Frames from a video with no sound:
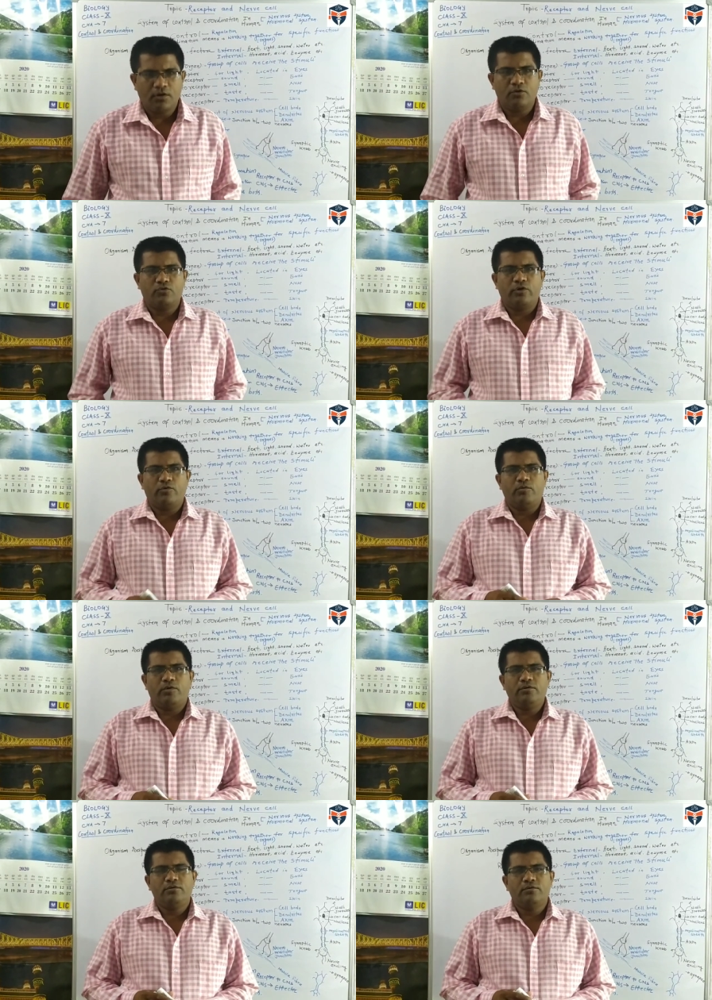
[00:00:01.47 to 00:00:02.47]
Hello to
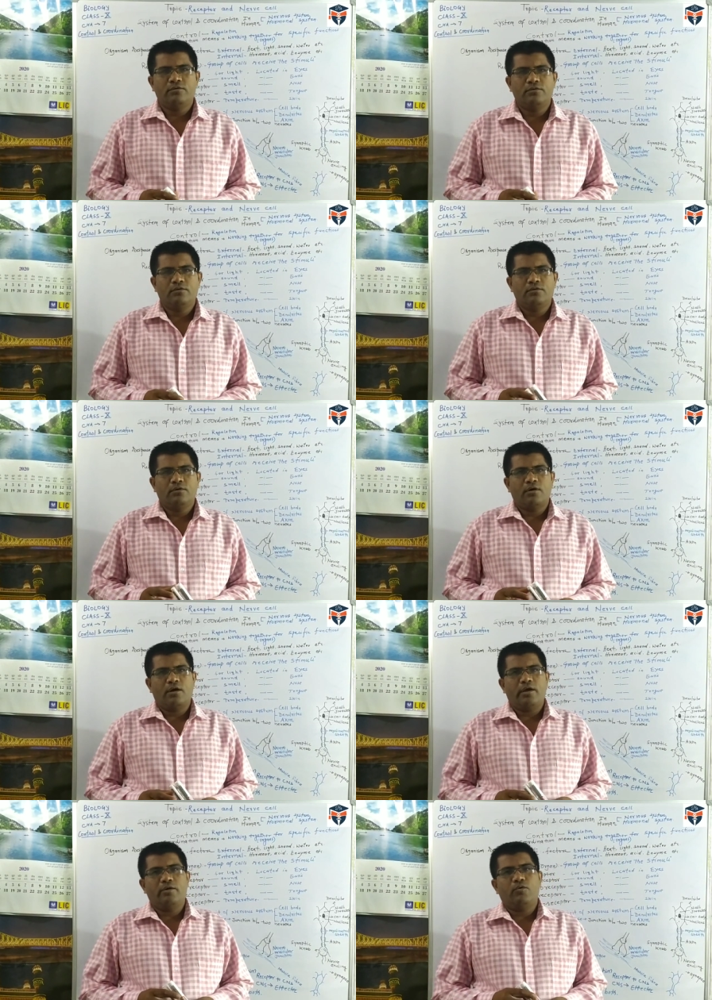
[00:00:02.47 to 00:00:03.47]
everyone.
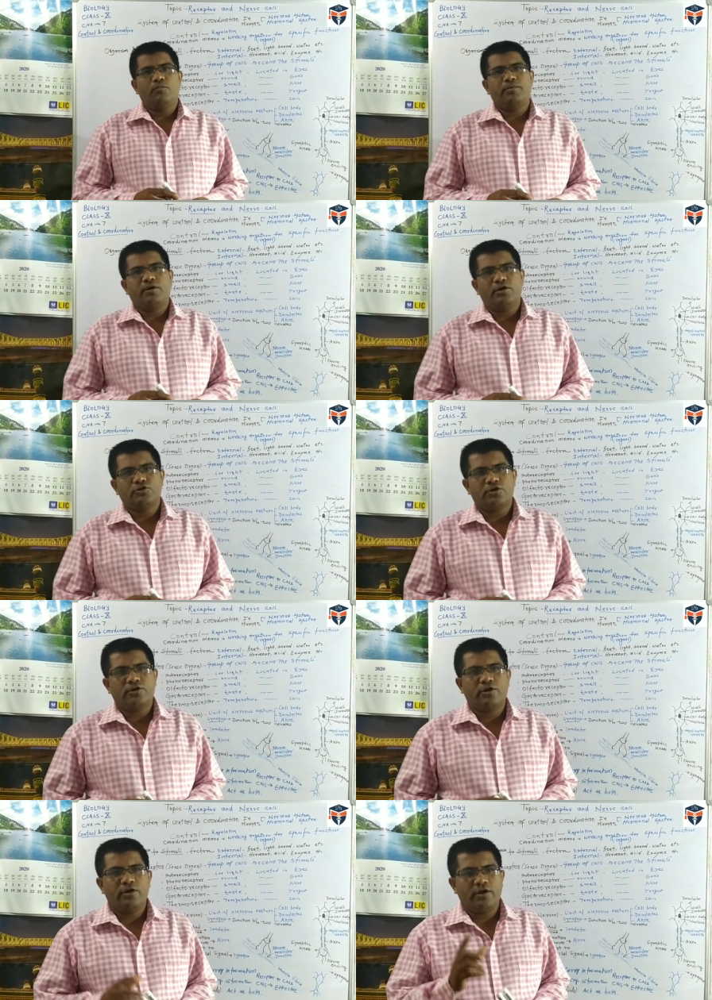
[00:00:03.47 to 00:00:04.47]
I Omprakash Katre